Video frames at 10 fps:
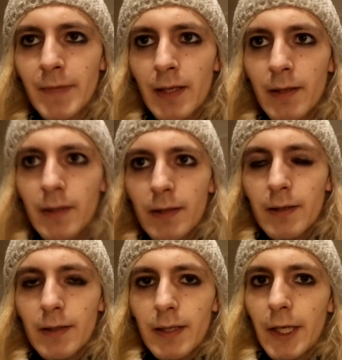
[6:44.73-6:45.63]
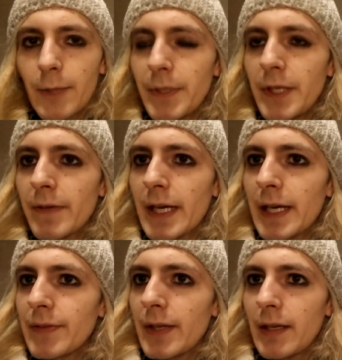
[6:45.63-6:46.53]
I hope you've
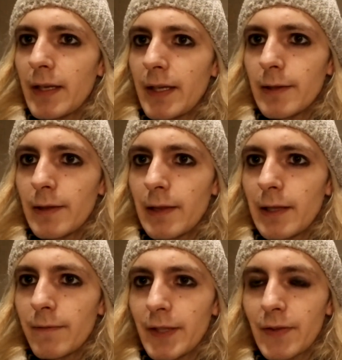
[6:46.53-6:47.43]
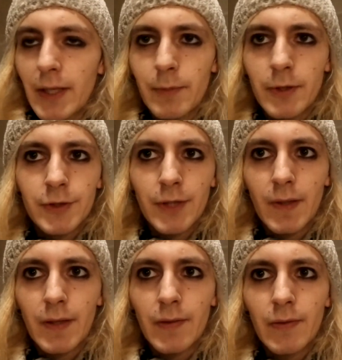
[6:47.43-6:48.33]
had a lovely time watching
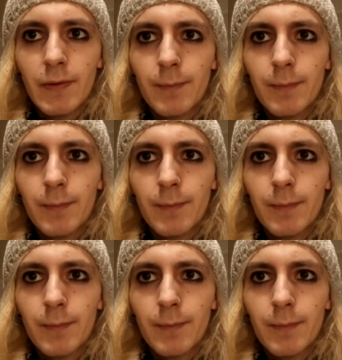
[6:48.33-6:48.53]
this,